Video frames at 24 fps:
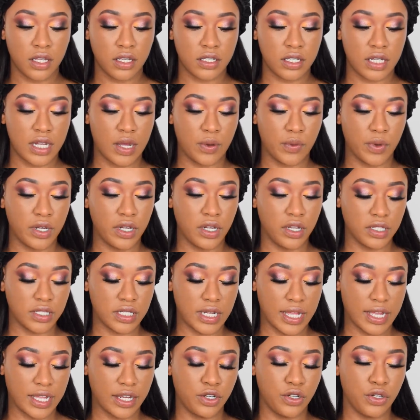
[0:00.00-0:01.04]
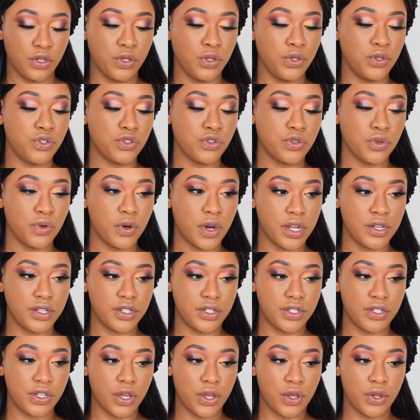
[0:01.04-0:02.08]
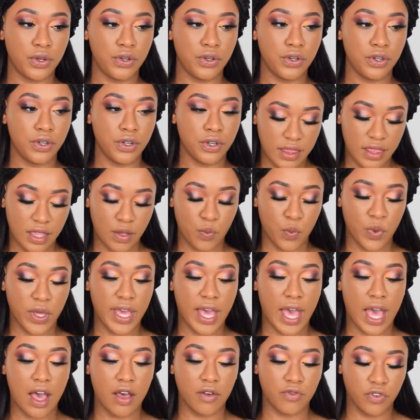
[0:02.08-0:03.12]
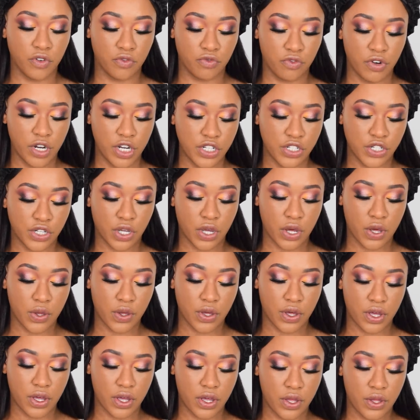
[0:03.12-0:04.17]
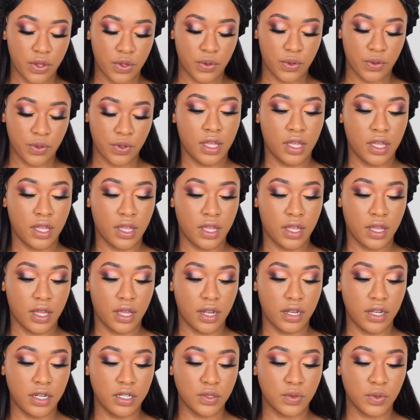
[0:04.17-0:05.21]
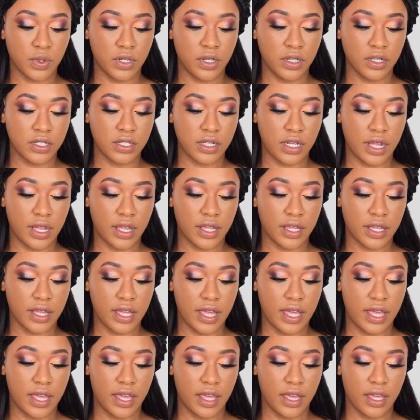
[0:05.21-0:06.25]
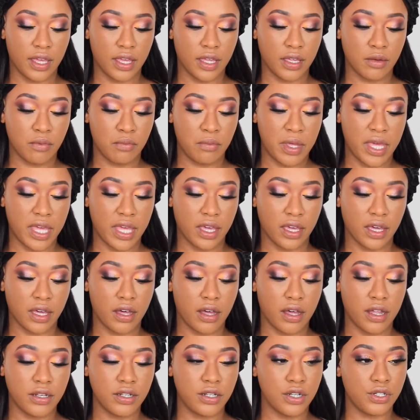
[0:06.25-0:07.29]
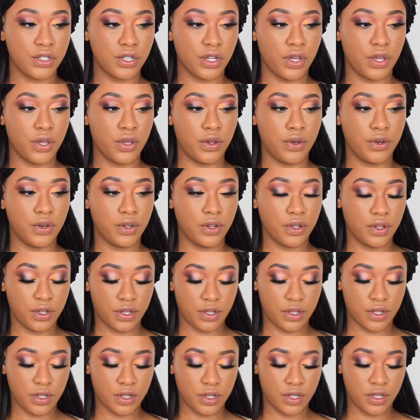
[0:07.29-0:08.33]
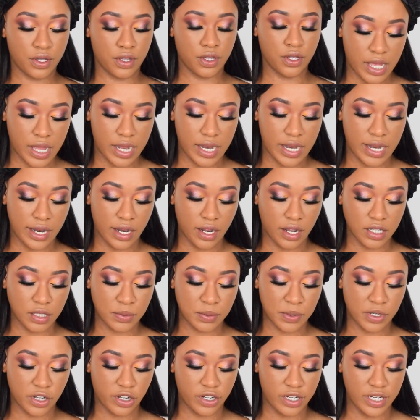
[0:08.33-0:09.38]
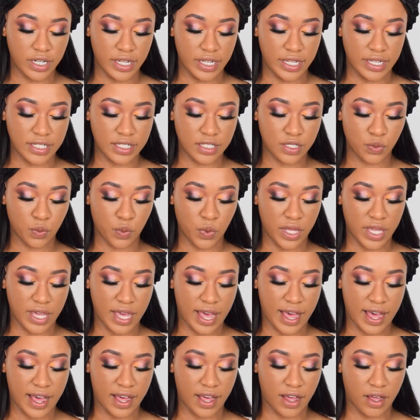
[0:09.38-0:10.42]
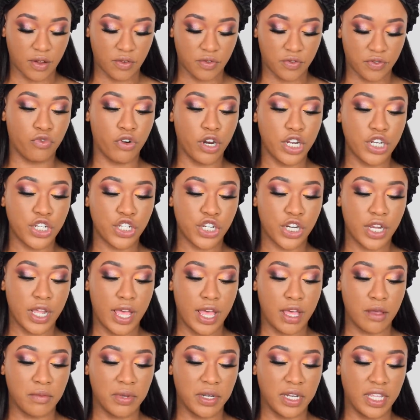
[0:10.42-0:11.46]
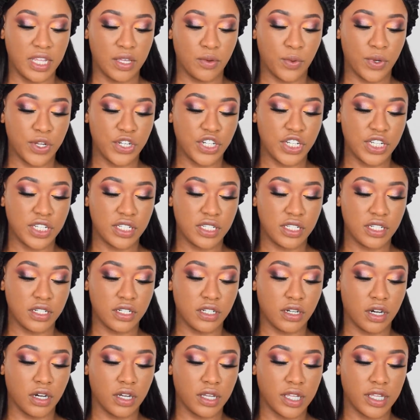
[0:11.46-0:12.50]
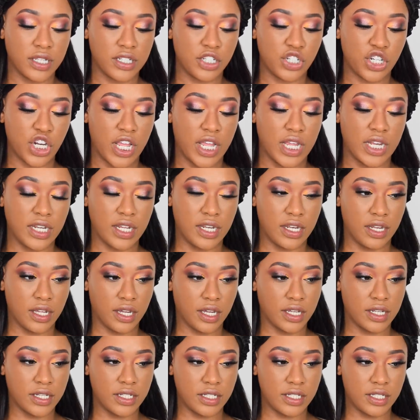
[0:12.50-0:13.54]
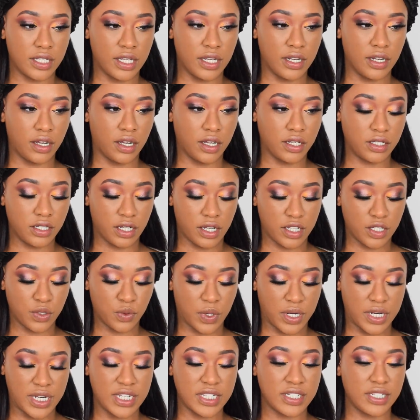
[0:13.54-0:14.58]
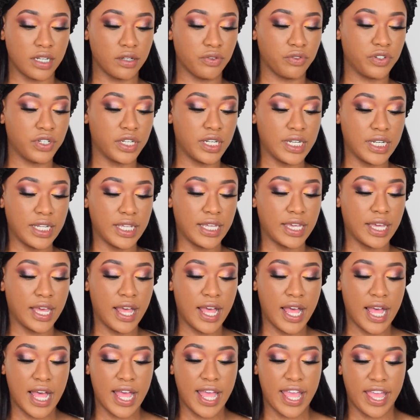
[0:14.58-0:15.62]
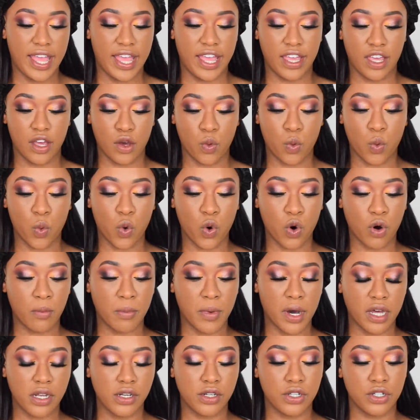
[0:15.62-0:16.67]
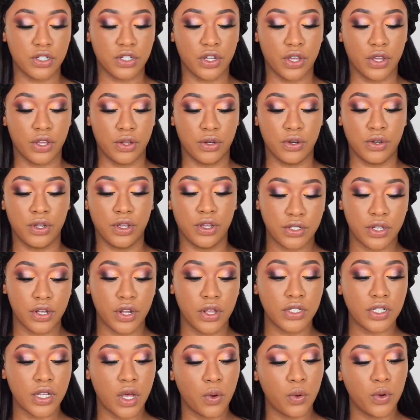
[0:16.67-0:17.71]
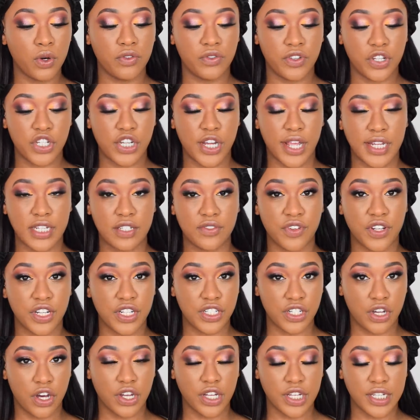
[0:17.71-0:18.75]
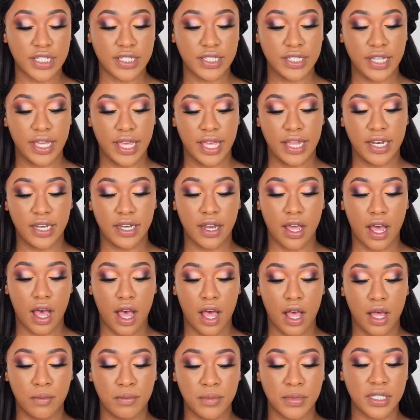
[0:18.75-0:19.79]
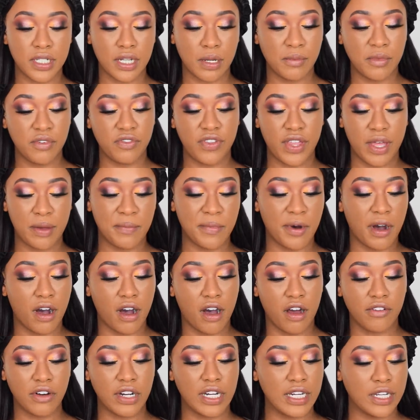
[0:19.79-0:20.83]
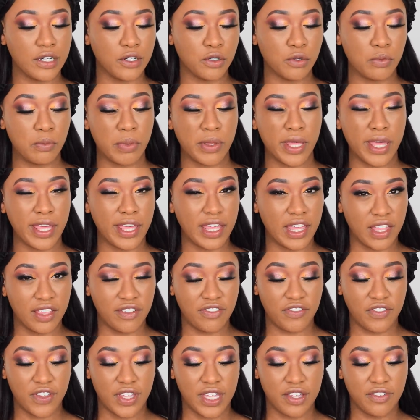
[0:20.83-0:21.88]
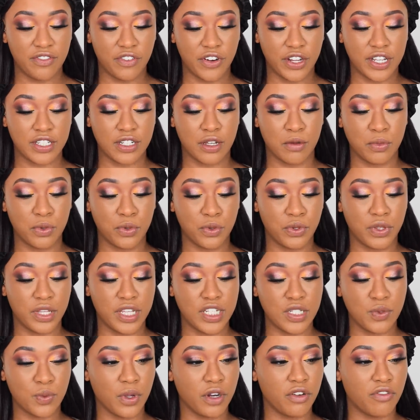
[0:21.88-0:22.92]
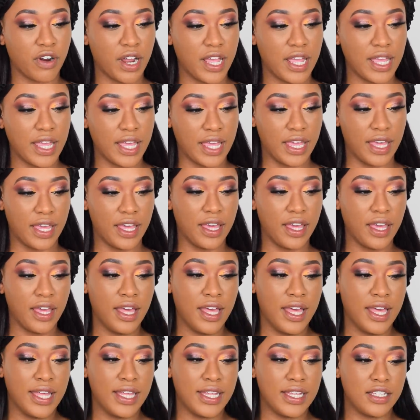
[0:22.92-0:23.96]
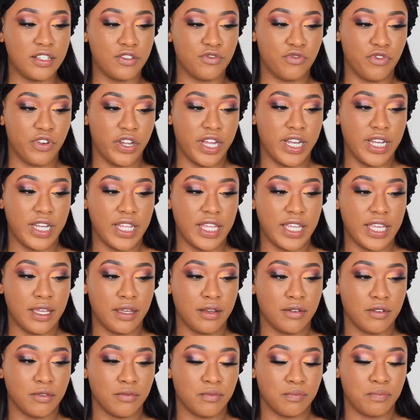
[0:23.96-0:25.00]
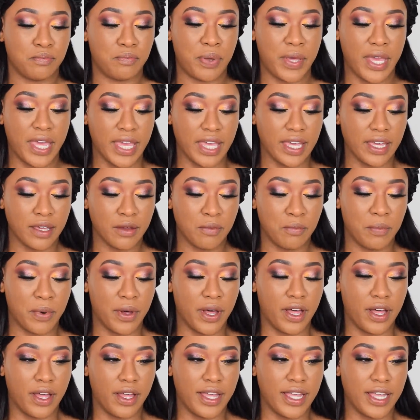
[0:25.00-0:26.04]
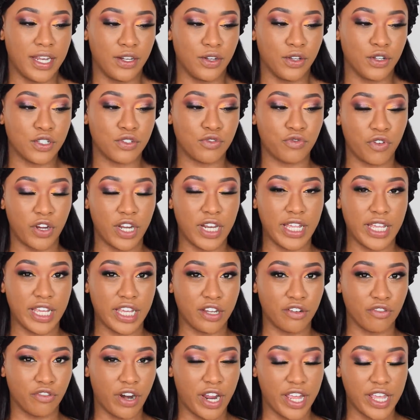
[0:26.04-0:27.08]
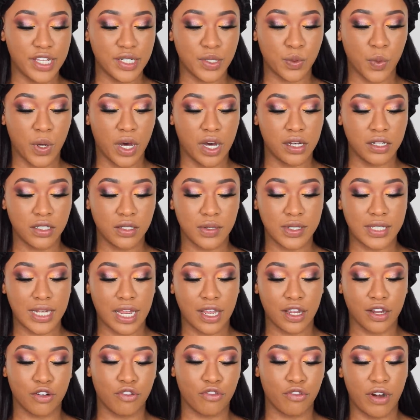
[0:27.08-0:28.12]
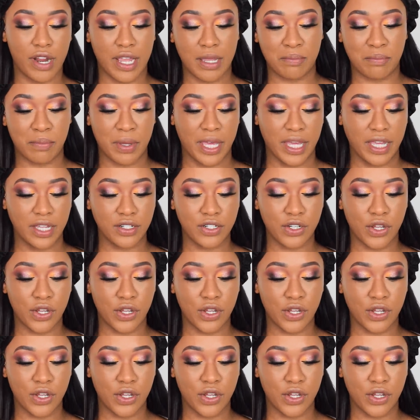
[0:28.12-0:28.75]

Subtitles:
So that one looks like a neutral undertone. Then we have rich cocoa, and this one looks like a pink undertone. And then last but not least, we have rich ebony, which is the darkest shade in the concealer. So this one is definitely a warm undertone. So those are all of the shades for the darker skin. Some of them are a little bit iffy. For example, this one right here is really pink, but it looks really gray as well, so it's like a gray pink